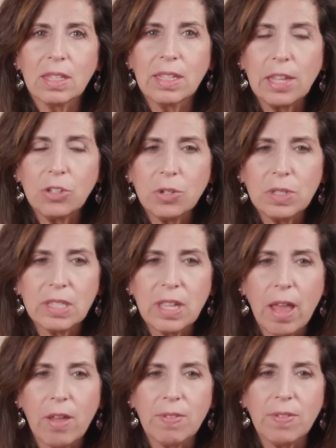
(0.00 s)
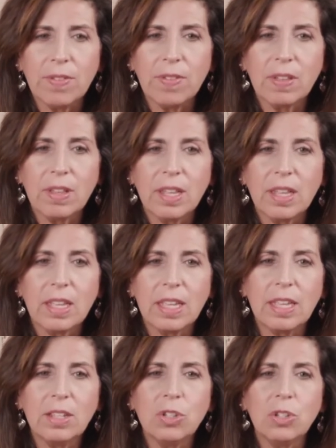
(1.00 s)
get yourself
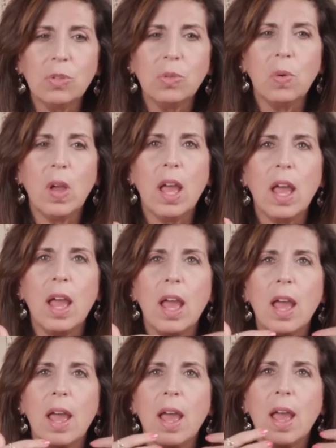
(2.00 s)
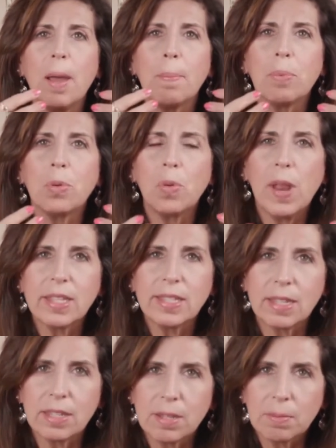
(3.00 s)
into a
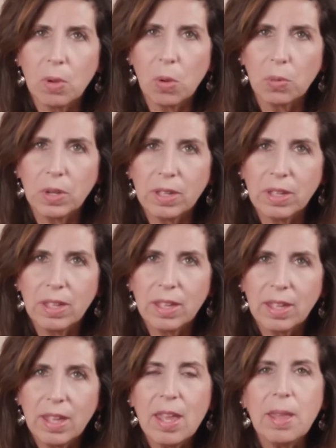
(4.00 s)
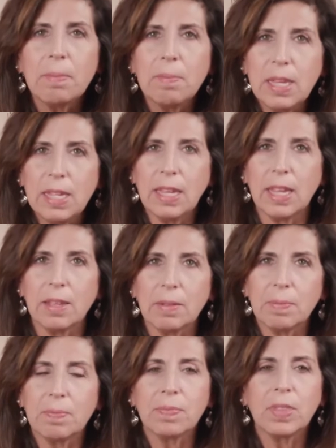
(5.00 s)
present mode, meaning
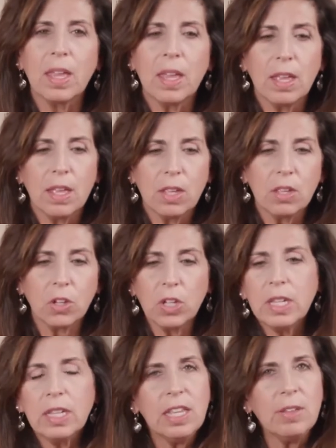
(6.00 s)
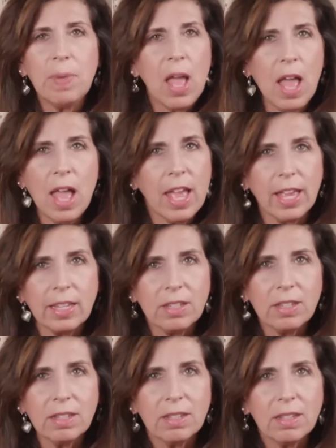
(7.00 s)
you're going to leave
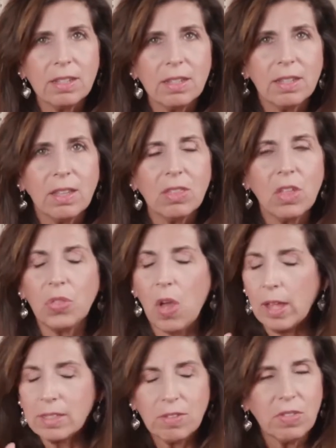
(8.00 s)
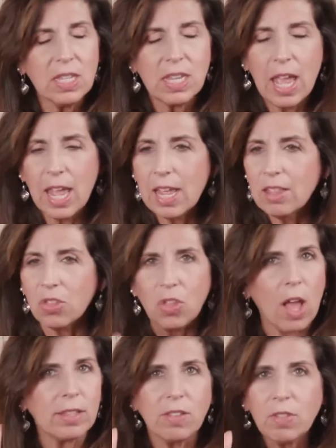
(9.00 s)
behind the thoughts of the day, the
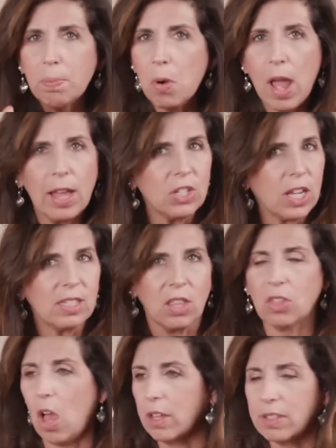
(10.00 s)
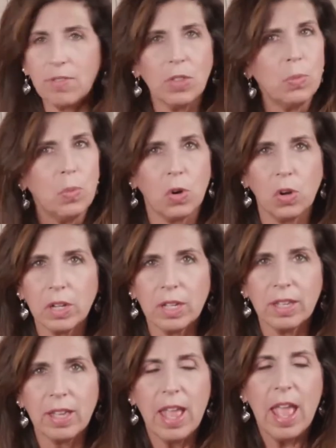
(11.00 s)
thoughts of the projects, the thoughts of the
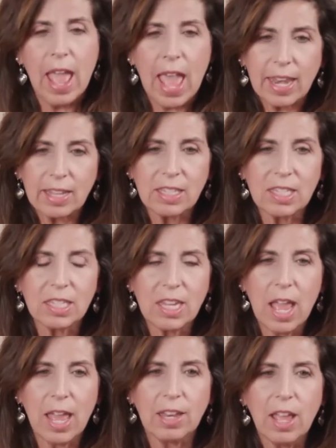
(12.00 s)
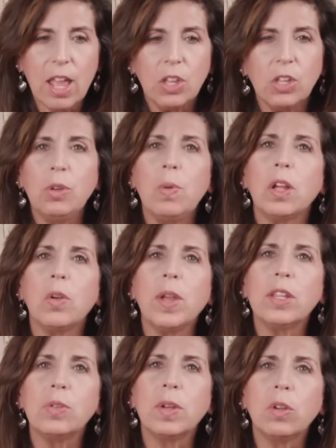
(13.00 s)
work, and instead you are
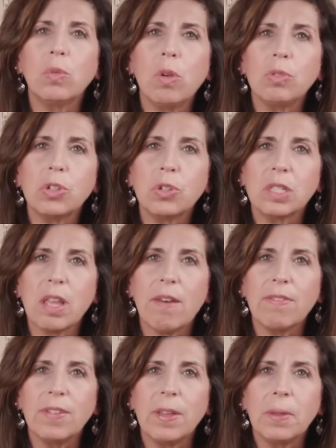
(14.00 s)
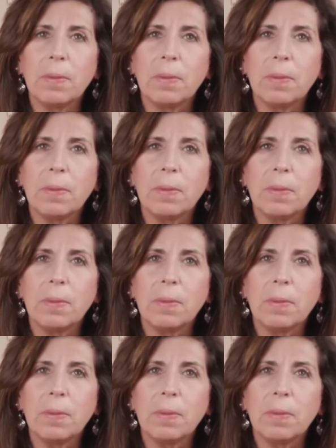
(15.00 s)
going to engross yourself